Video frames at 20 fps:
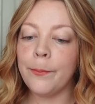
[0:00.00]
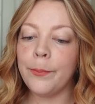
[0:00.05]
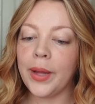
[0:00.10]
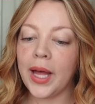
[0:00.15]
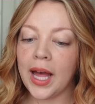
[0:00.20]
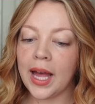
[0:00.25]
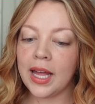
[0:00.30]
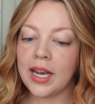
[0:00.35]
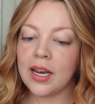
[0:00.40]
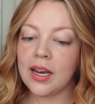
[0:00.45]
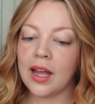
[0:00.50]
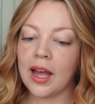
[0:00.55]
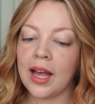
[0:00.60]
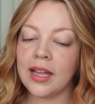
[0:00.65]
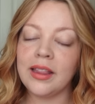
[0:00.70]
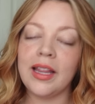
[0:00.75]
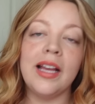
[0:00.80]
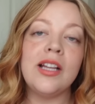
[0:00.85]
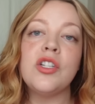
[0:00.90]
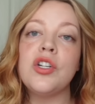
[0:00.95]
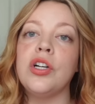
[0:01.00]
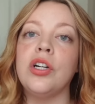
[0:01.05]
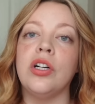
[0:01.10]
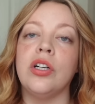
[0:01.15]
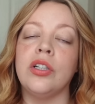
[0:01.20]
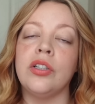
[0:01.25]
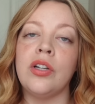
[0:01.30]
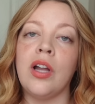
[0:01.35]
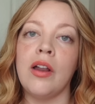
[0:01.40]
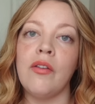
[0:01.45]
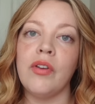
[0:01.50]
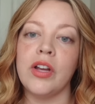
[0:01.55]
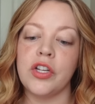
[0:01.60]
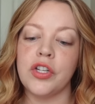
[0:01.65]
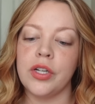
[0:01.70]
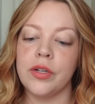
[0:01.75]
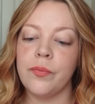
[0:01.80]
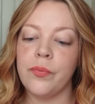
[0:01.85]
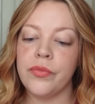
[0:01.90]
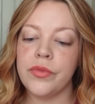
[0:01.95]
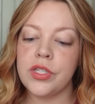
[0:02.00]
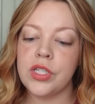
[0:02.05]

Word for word: but I liked her nonfiction.